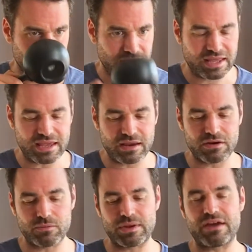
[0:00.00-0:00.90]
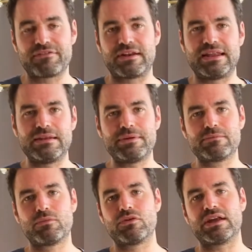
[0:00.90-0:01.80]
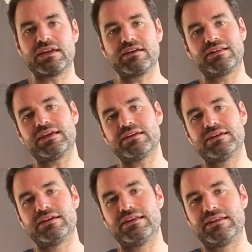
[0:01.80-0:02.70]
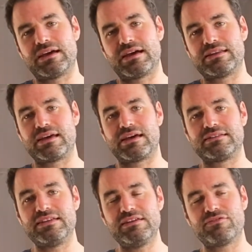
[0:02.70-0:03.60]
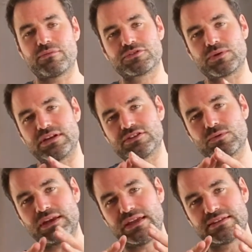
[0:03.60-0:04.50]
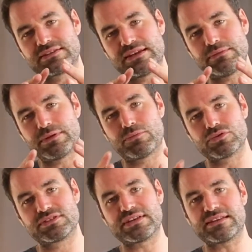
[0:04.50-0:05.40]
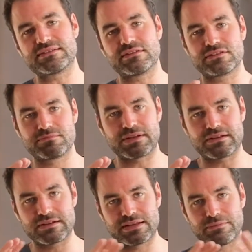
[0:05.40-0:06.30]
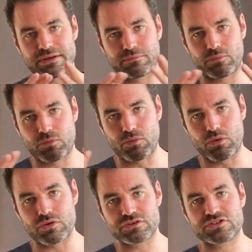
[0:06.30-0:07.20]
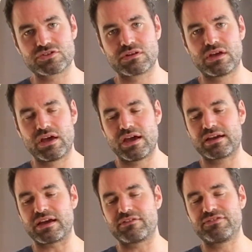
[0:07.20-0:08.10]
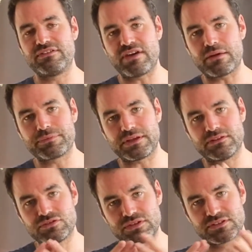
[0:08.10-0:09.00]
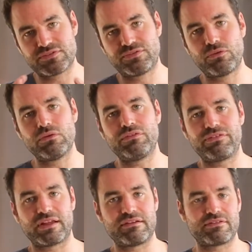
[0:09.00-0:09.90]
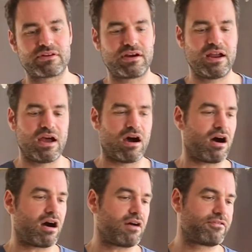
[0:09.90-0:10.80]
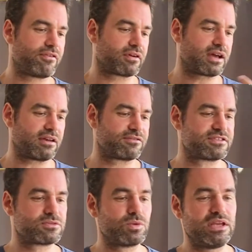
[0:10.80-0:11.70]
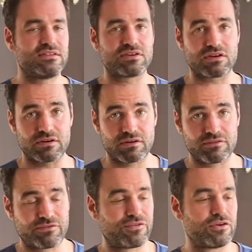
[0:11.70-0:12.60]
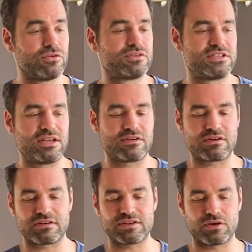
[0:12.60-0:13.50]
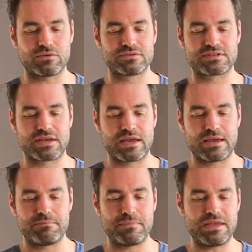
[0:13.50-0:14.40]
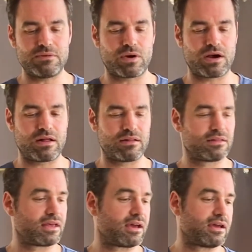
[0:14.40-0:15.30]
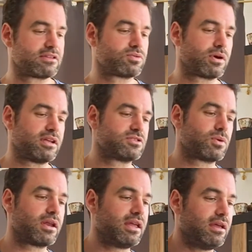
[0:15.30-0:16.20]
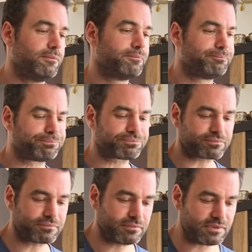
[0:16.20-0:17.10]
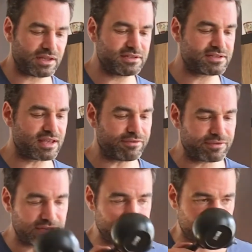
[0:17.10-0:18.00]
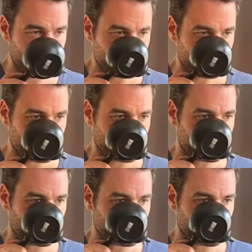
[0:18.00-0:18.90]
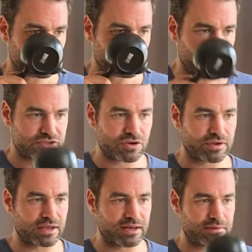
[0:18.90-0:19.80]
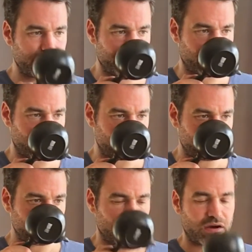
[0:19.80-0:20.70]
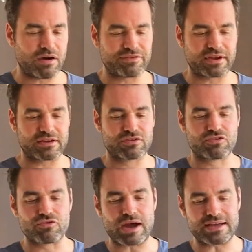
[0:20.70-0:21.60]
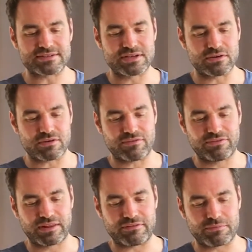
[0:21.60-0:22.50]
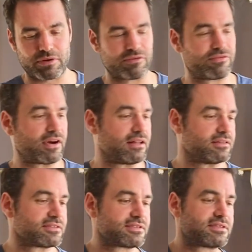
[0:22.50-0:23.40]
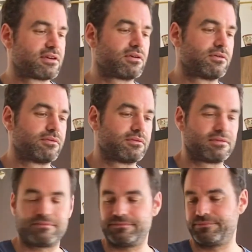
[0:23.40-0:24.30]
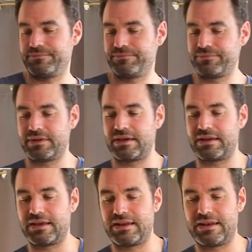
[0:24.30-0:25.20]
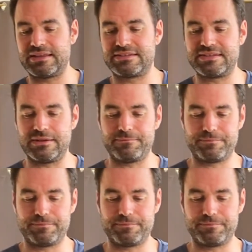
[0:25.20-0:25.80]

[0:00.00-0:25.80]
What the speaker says: here we have a little bit more like in the tea from 2020, it's a little bit more settled, a little bit more kind of developed into this full flavor of kind of sweeter, fruitier tones. Meanwhile, the 2020 is definitely showing a little bit more of a grassier flavor profile. So, and let's see.